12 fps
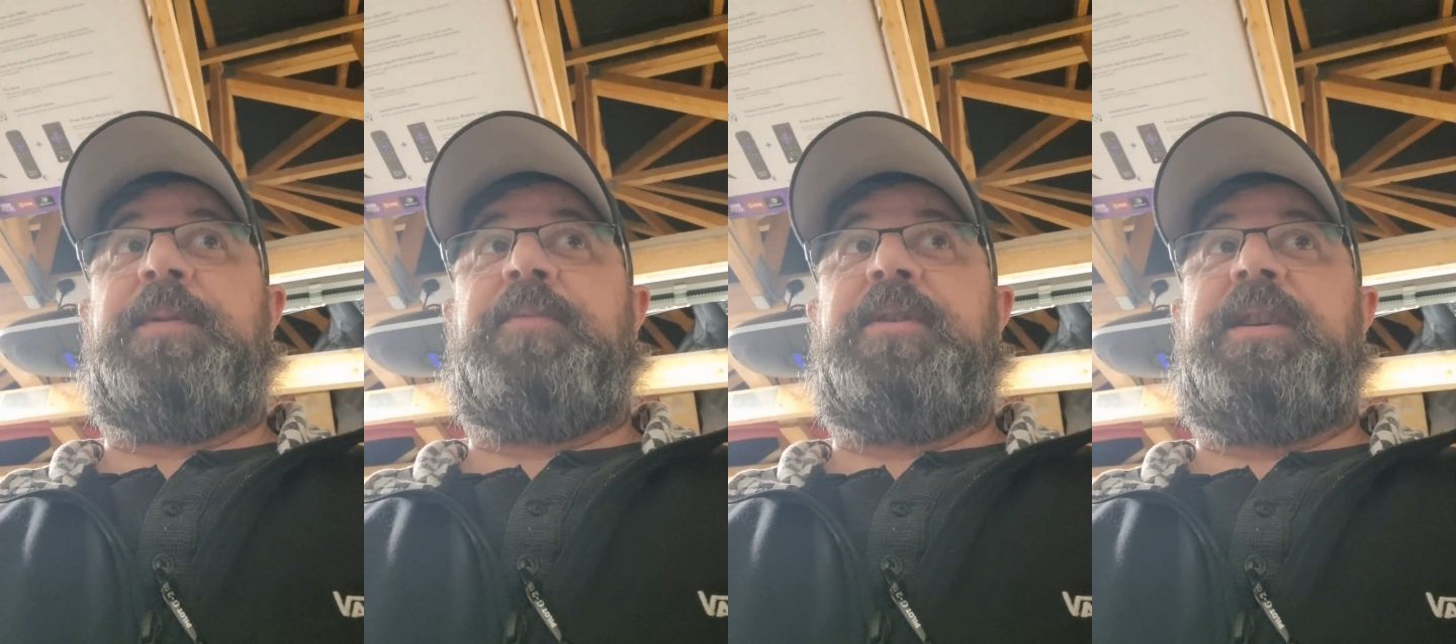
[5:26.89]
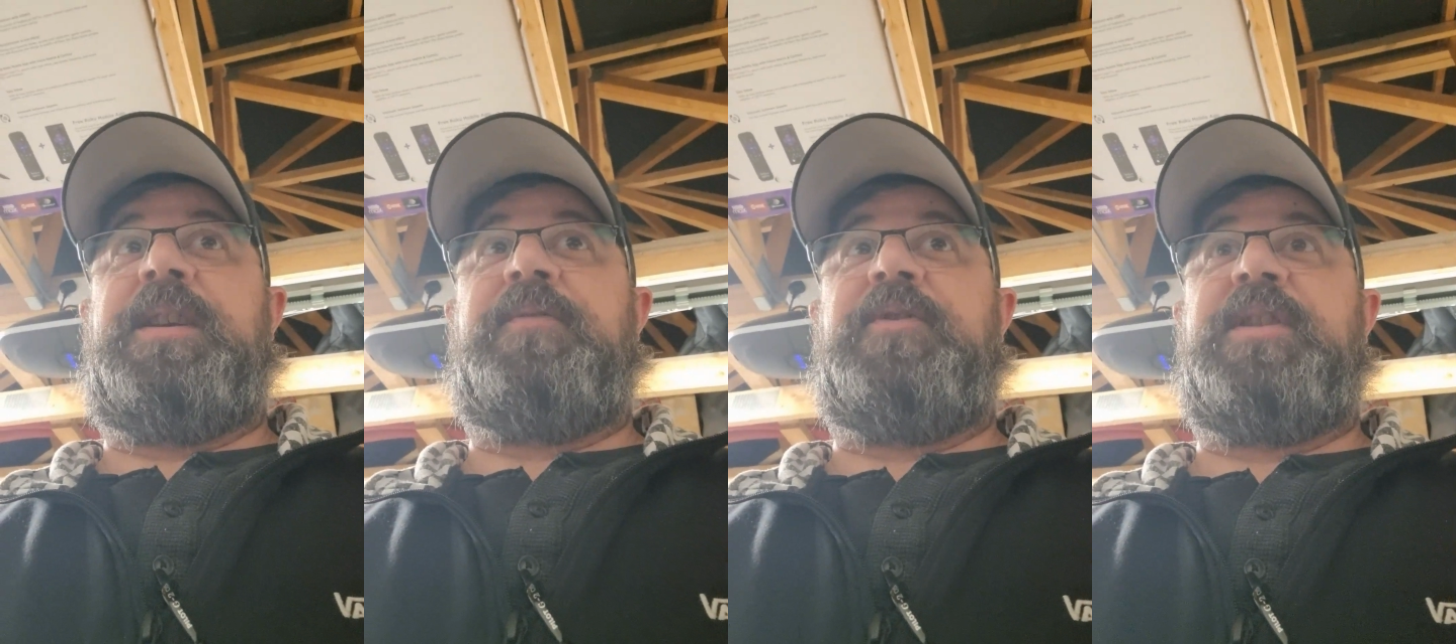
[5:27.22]
pretty
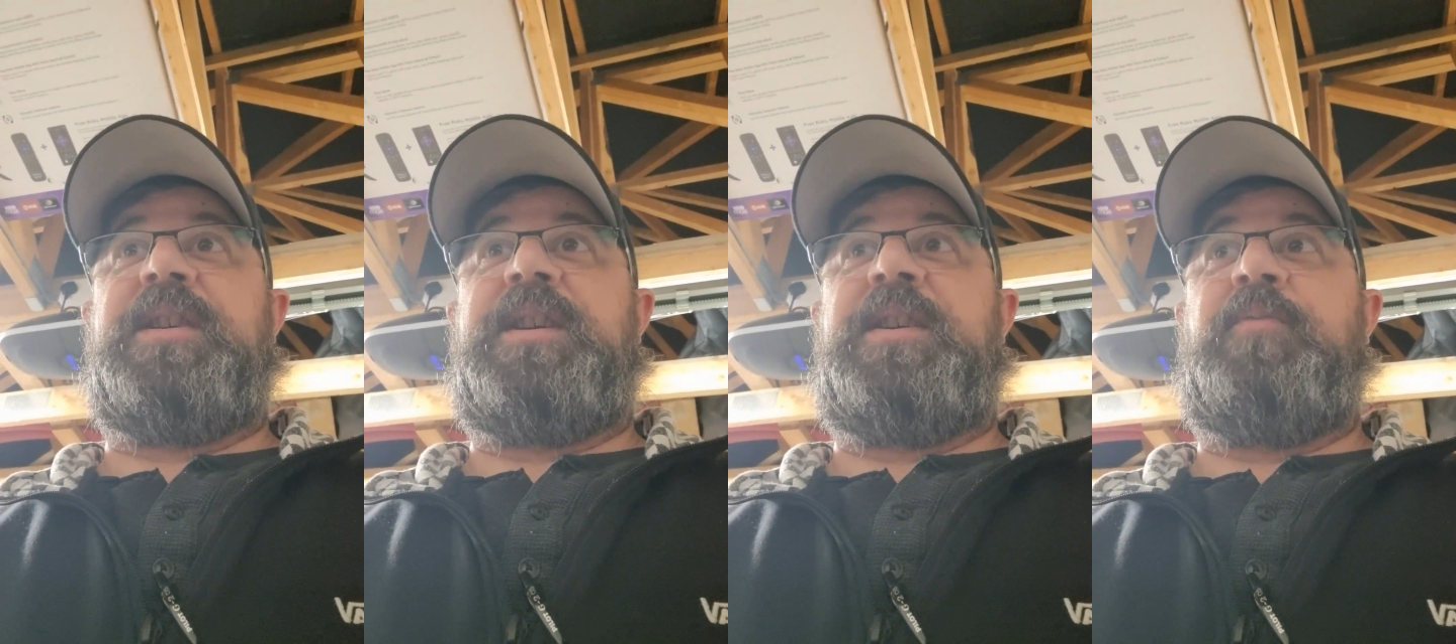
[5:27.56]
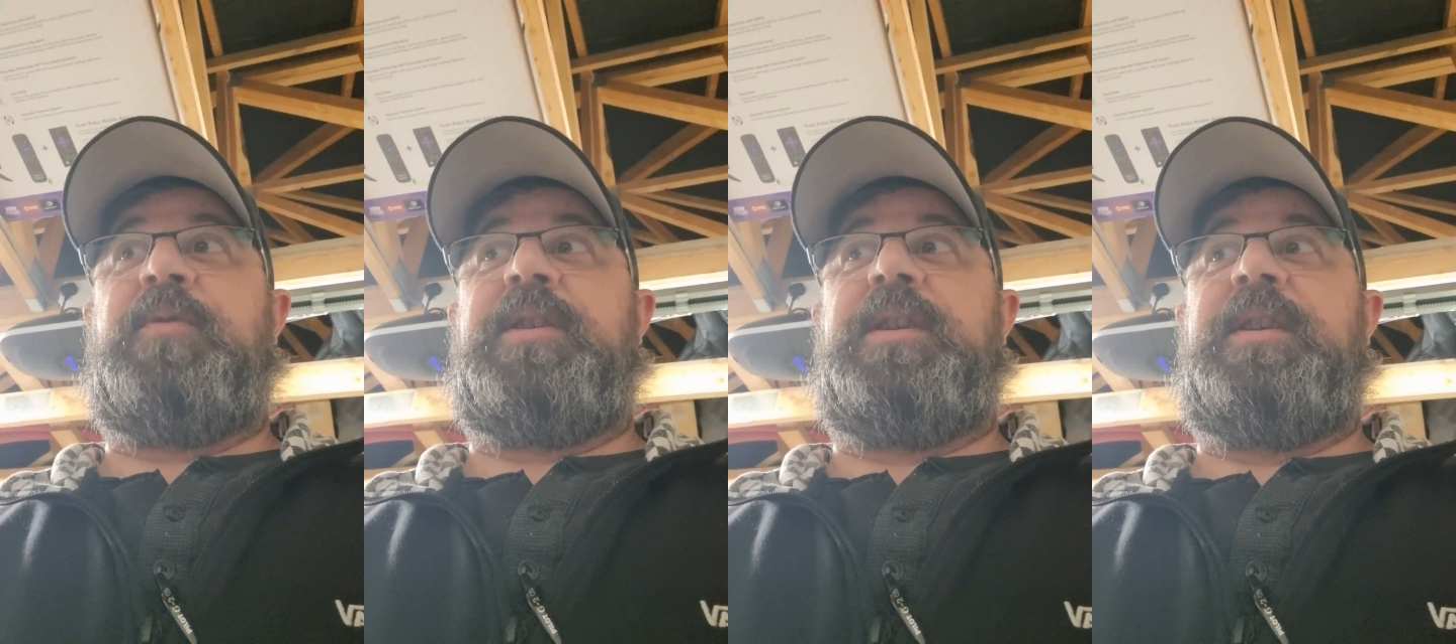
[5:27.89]
average guy
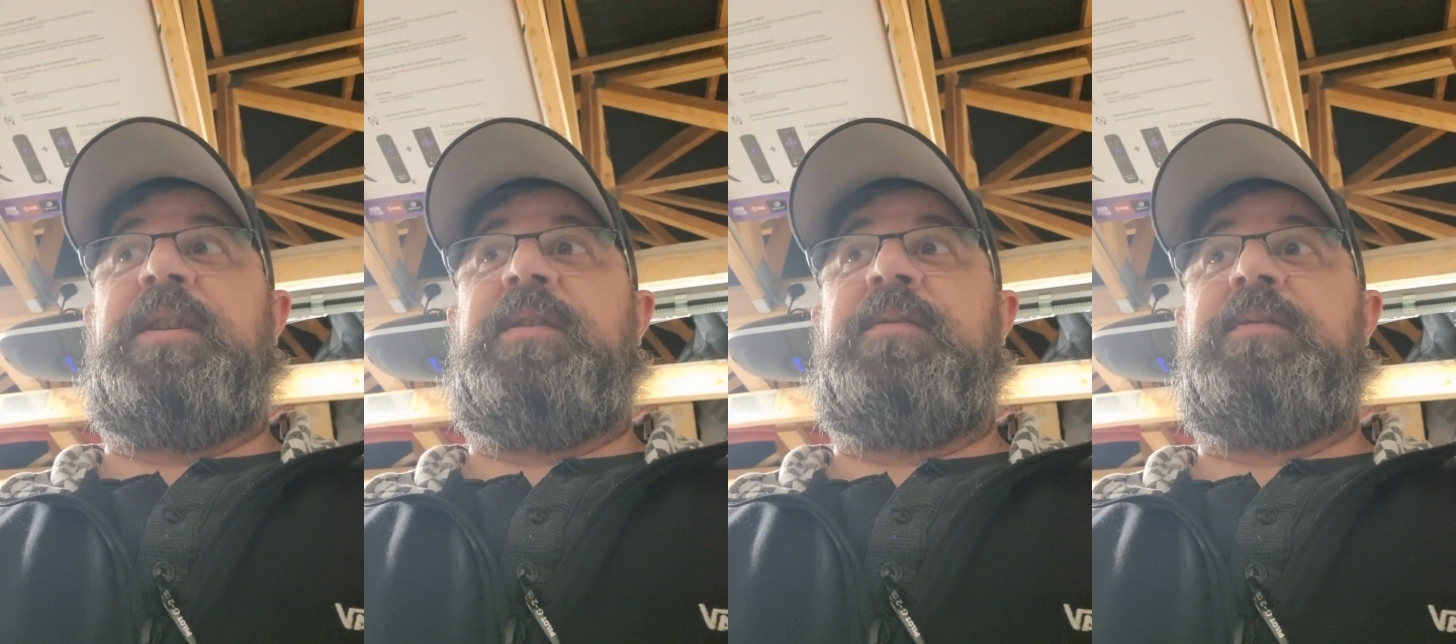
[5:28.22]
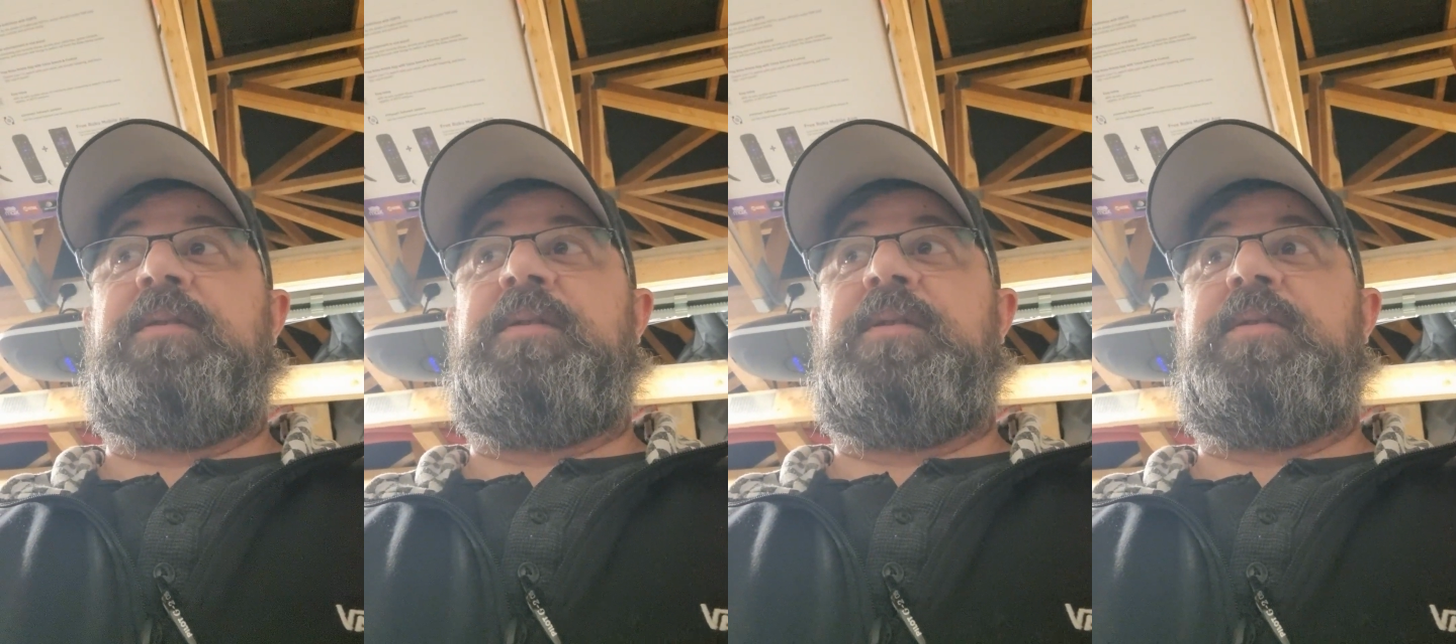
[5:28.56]
working
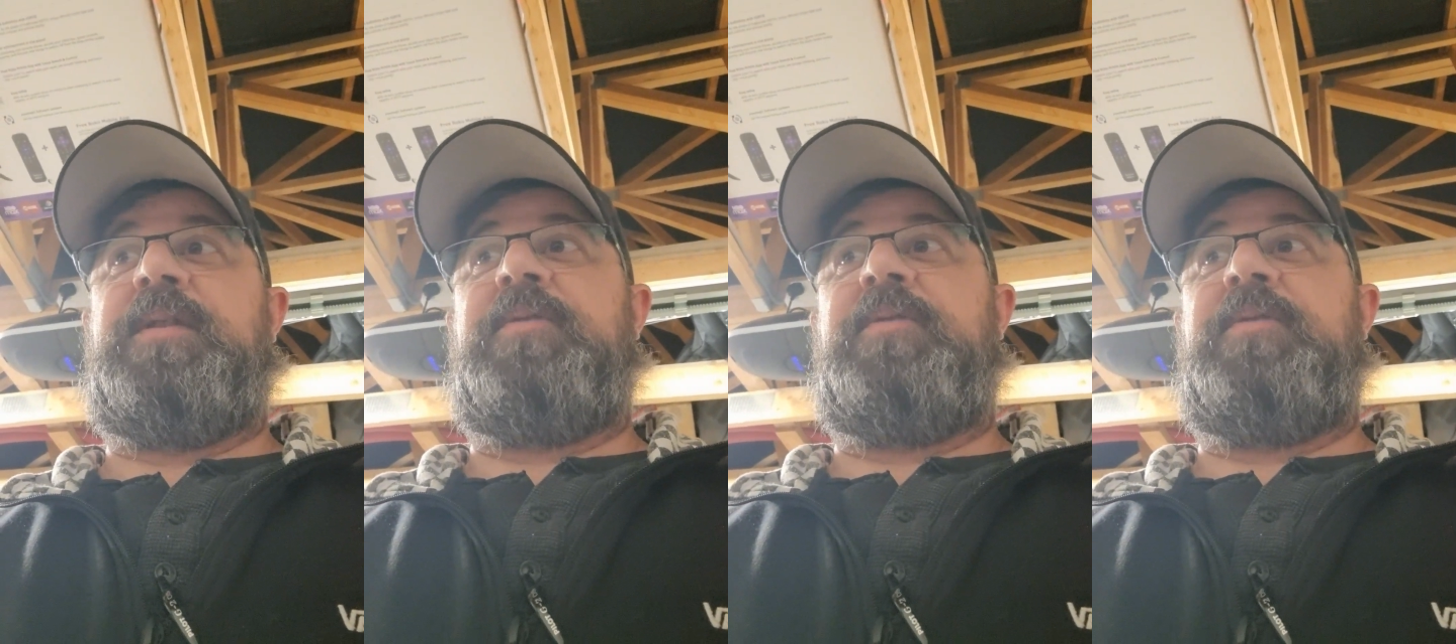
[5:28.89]
on trying to